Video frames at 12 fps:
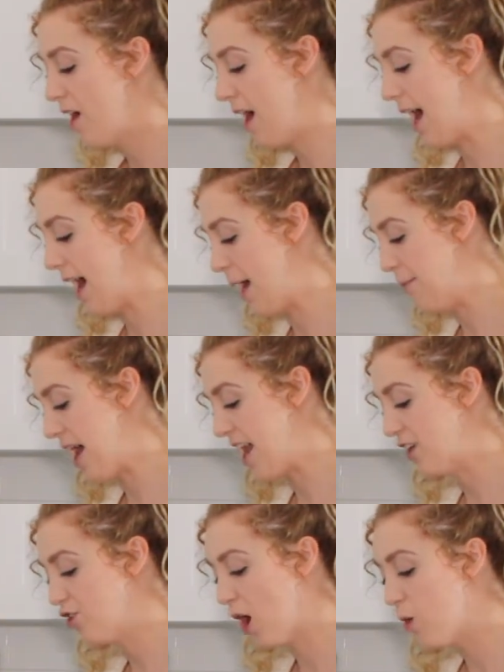And
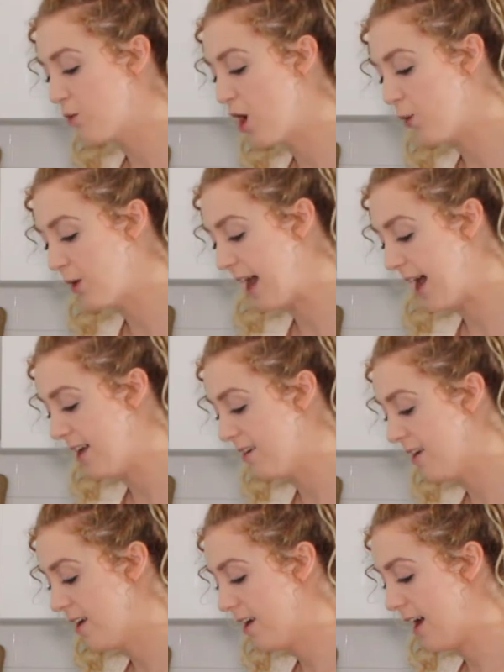I don't know yet
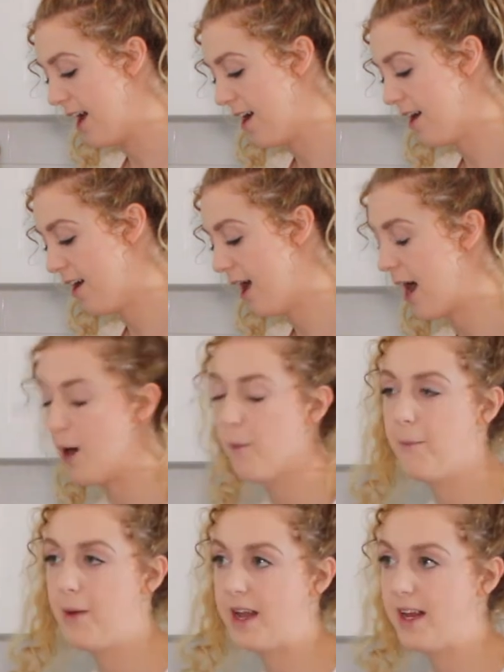
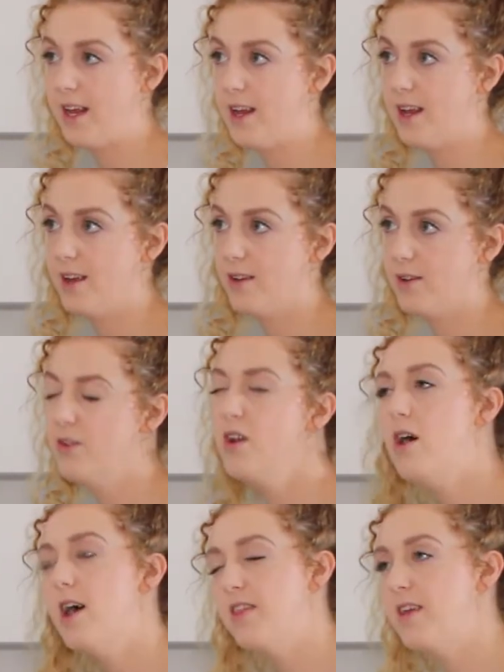how many, no,
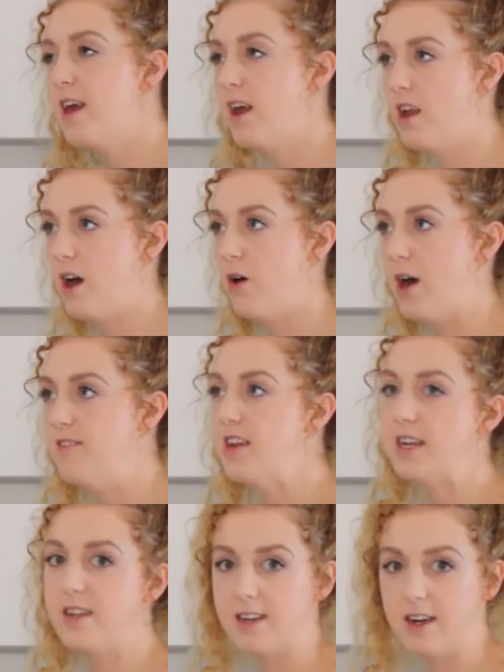I think I know. I have an
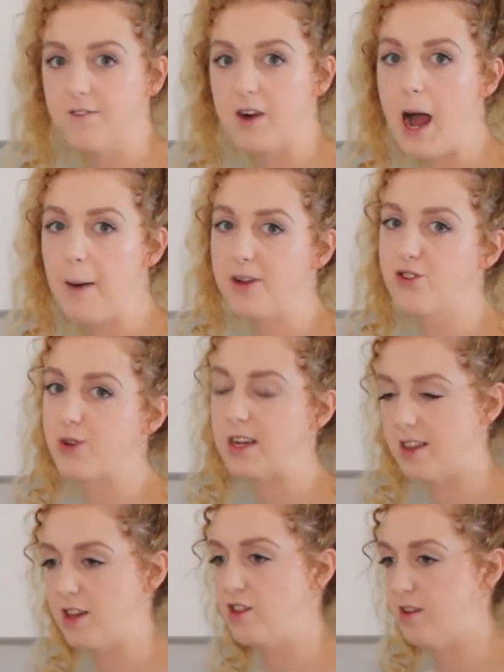idea for how much
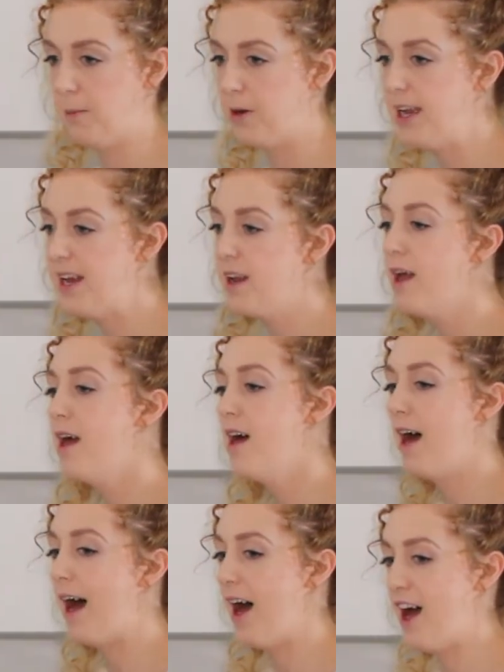raisins to put in,
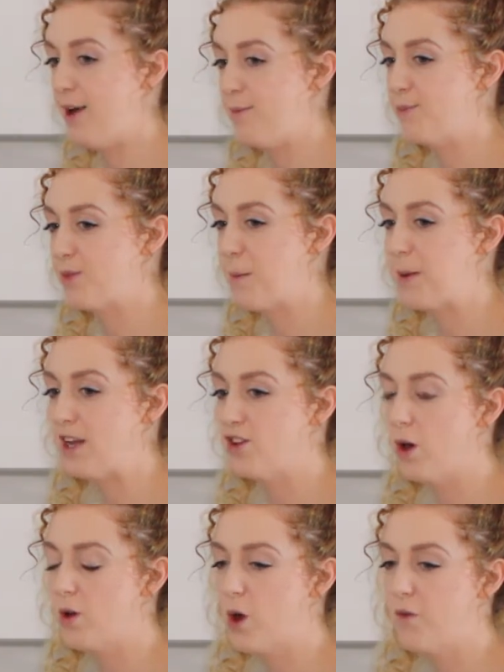but I
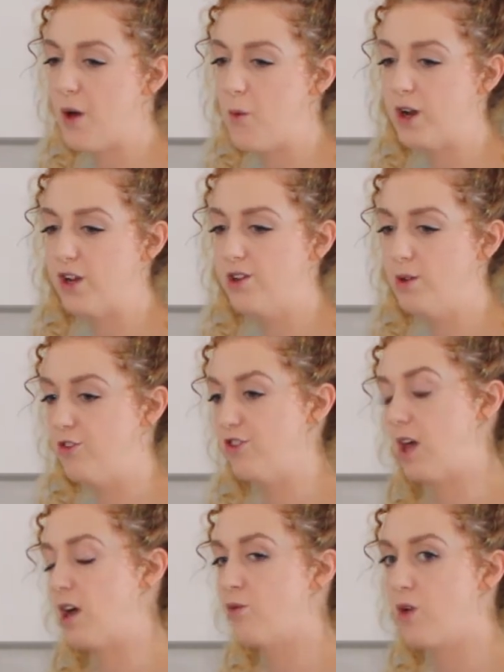don't know if I want to do just
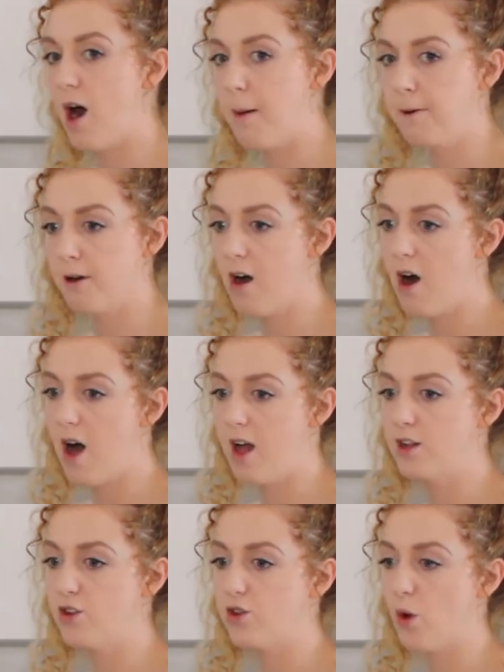like raw
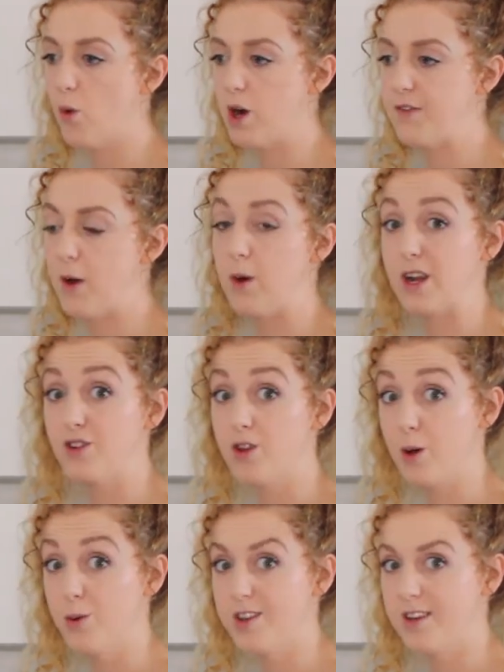pecans or if I want to
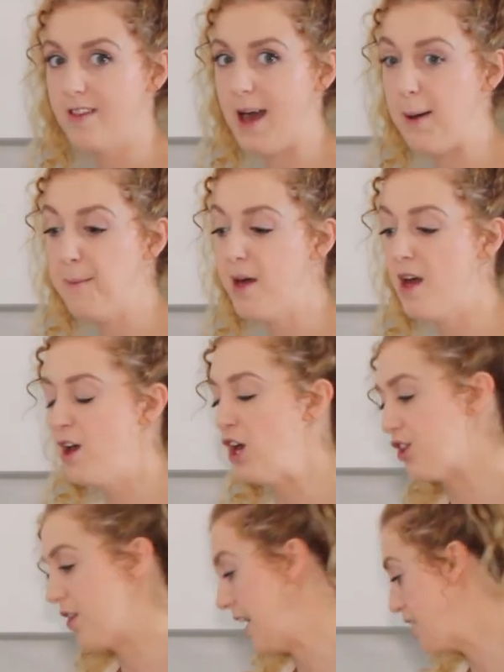toast them.
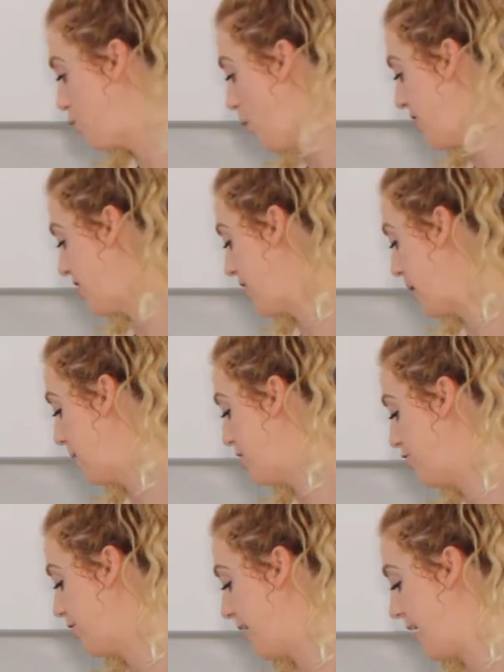So that's one thing I'm going
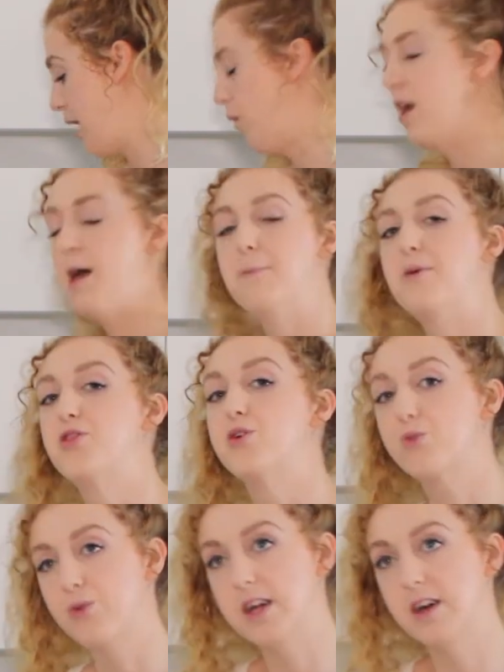to try out. But
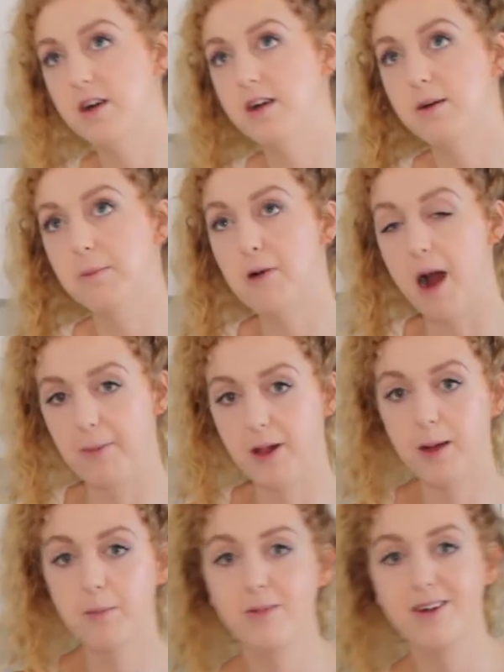the real
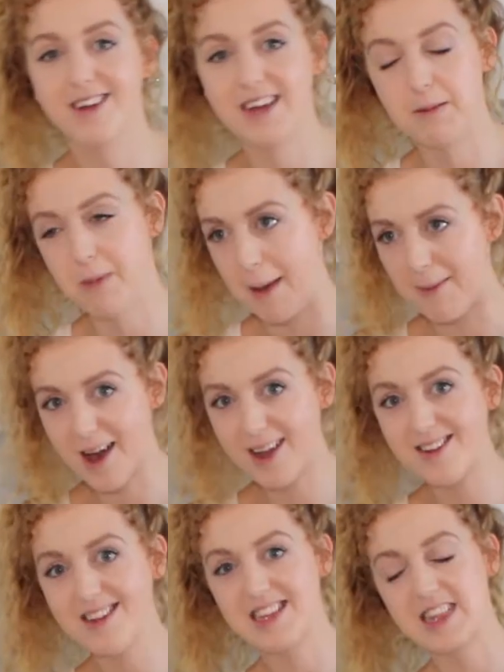problem in my
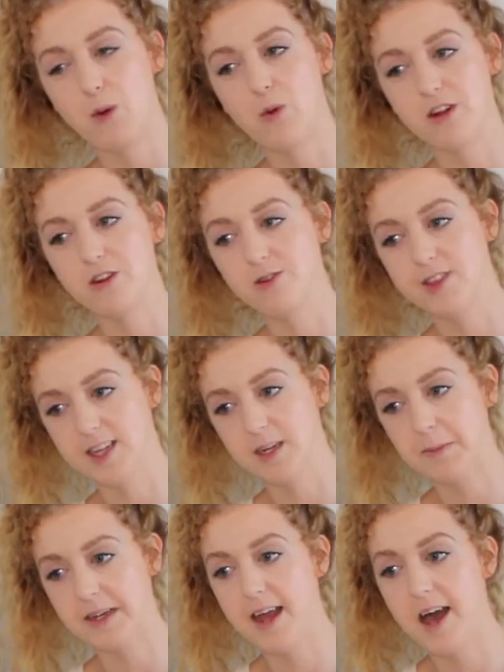mind is I want to do
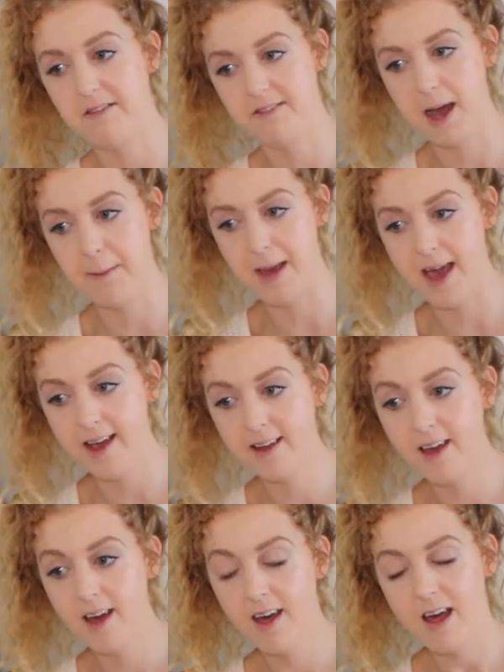cinnamon and nutmeg,
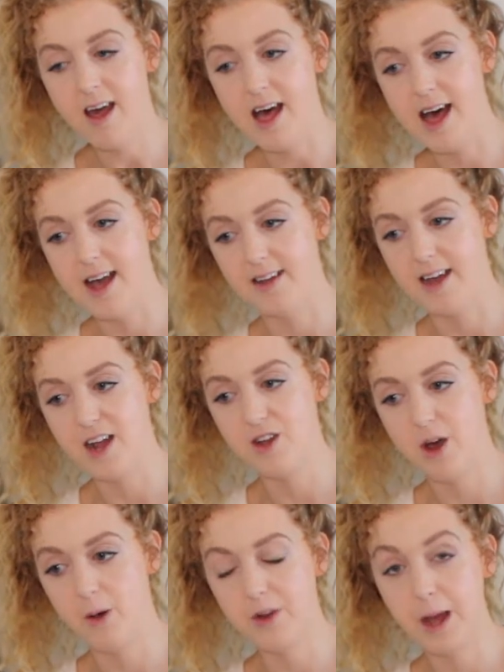and I
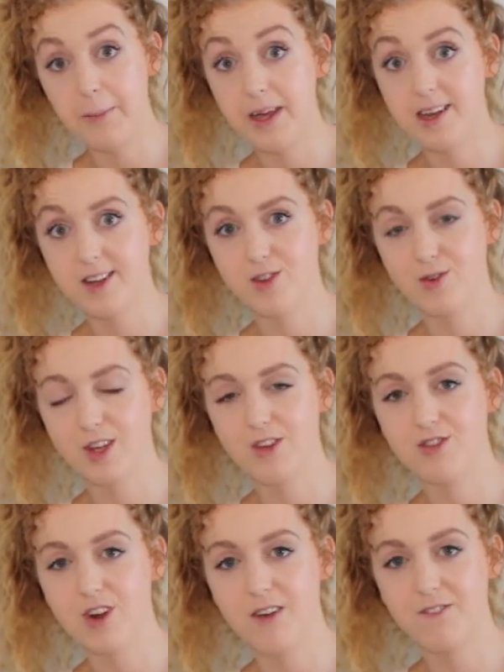know nutmeg is a really
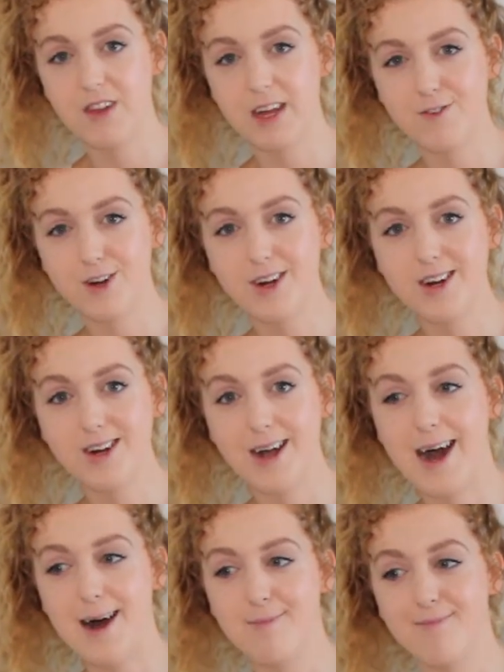strong flavor.
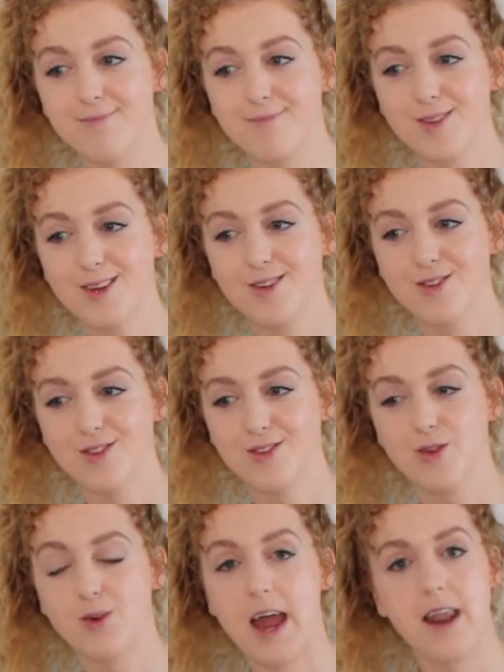
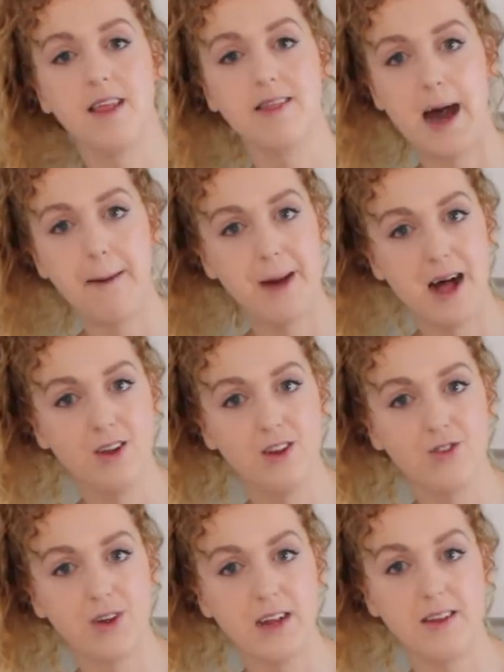So getting that
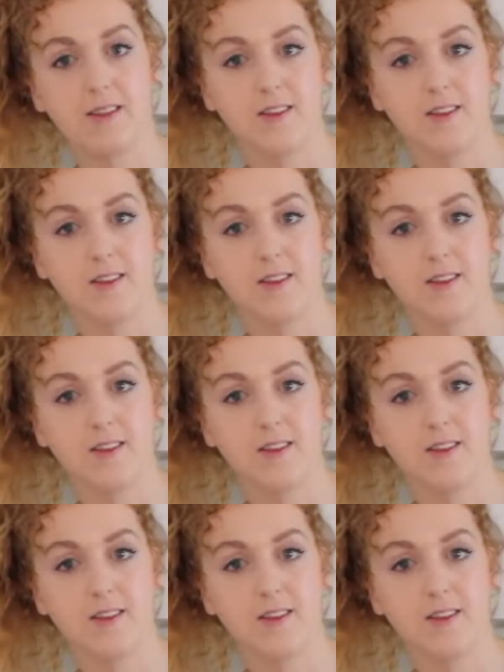balance right, like